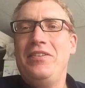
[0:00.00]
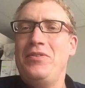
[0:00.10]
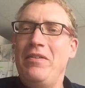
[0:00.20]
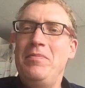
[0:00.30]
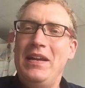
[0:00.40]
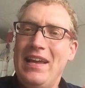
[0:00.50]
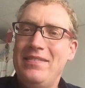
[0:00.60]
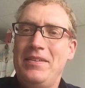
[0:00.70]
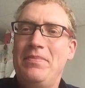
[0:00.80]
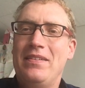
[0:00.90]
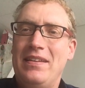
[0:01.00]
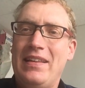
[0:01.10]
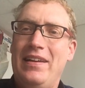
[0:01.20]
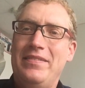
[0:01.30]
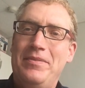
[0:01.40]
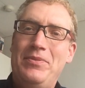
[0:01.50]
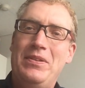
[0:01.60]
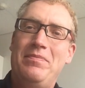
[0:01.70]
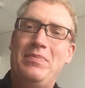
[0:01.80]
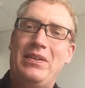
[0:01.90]
everybody has something like that, some sort
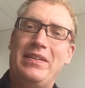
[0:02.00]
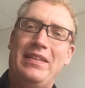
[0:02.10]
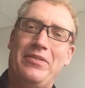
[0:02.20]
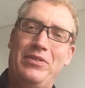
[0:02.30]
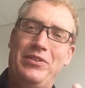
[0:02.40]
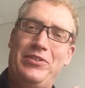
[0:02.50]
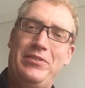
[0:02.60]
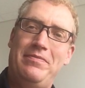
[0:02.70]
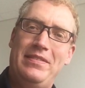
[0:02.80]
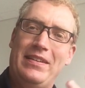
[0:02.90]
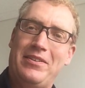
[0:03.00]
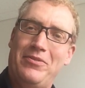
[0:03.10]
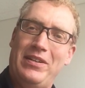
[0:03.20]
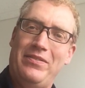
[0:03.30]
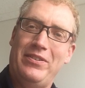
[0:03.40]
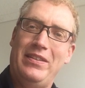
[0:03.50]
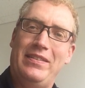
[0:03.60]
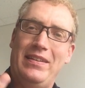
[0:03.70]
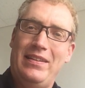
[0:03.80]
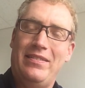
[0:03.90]
of body language tick or whatever that
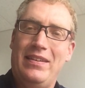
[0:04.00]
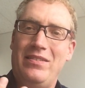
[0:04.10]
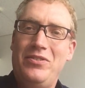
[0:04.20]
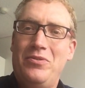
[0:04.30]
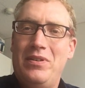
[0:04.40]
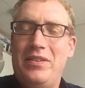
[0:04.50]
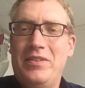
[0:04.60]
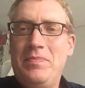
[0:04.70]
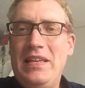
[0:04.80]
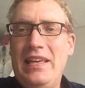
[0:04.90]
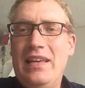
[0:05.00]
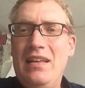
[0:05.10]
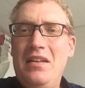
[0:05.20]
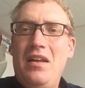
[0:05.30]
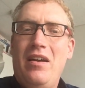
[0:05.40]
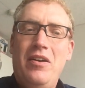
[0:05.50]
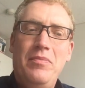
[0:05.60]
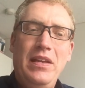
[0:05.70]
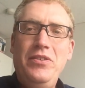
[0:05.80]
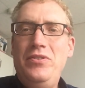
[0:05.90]
they do when they're speaking.
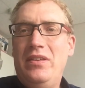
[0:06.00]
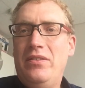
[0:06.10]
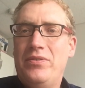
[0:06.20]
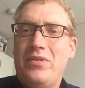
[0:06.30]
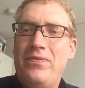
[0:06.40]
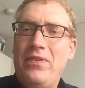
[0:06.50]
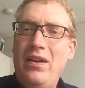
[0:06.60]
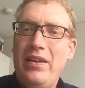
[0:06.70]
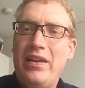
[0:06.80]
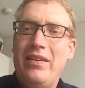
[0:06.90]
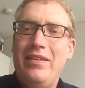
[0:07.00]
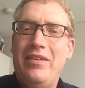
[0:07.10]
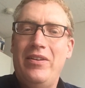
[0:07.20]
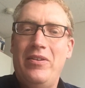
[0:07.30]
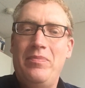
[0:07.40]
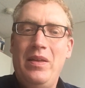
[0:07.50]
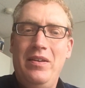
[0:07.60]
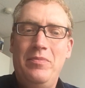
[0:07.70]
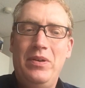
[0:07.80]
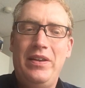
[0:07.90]
And usually those are fine.
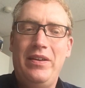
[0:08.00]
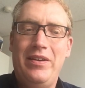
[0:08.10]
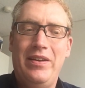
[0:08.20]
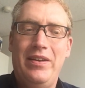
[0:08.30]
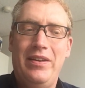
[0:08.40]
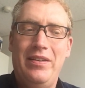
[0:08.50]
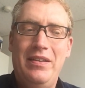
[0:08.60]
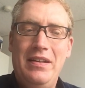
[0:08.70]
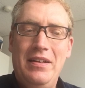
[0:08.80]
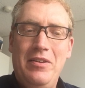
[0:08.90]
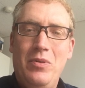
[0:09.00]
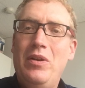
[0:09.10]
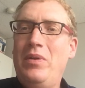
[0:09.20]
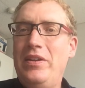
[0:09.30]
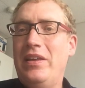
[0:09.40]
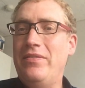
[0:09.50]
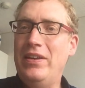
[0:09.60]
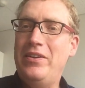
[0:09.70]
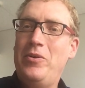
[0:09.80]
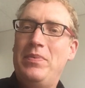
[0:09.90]
But when you're giving
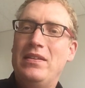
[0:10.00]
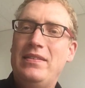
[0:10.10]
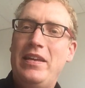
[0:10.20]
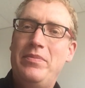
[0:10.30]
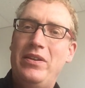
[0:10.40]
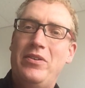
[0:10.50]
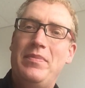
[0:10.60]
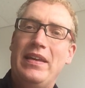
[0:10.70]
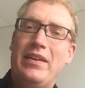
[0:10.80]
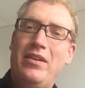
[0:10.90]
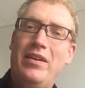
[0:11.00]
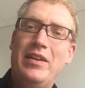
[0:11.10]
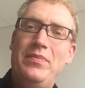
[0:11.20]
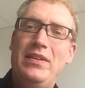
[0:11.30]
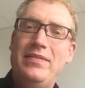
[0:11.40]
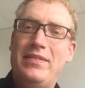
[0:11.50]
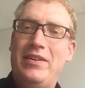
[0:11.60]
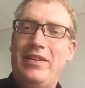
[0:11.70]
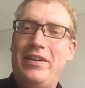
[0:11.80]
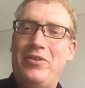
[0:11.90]
an opening statement or making arguments,
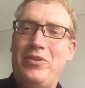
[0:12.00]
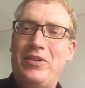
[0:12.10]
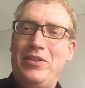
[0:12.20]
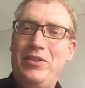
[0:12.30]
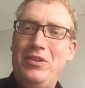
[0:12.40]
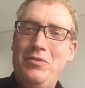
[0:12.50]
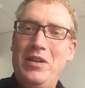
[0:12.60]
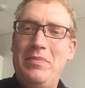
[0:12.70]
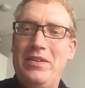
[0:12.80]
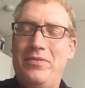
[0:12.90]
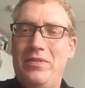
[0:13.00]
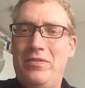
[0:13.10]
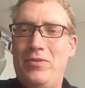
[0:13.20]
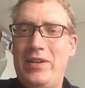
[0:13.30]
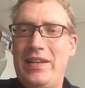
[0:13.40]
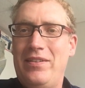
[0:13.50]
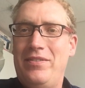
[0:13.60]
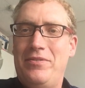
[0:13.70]
I don't know, you want to be avoiding